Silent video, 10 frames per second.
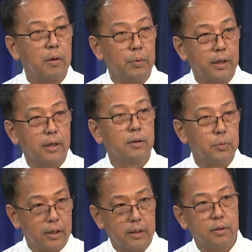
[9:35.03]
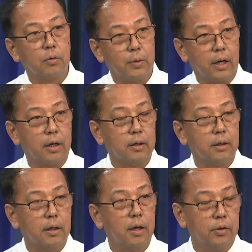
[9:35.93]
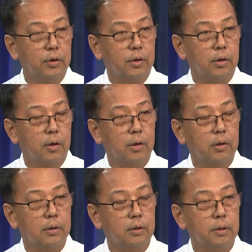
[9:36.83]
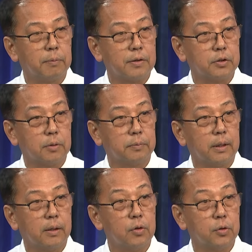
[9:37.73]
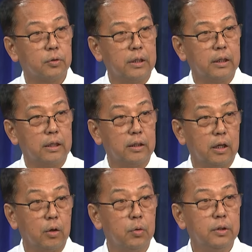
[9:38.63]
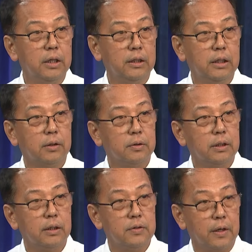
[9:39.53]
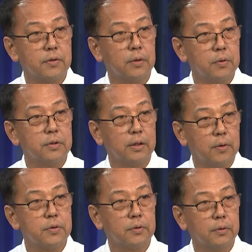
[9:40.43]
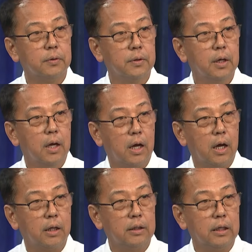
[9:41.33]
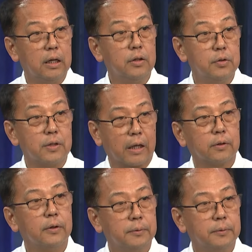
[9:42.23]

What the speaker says: we are on the process of consulting, including the CSOs and also the religious sector.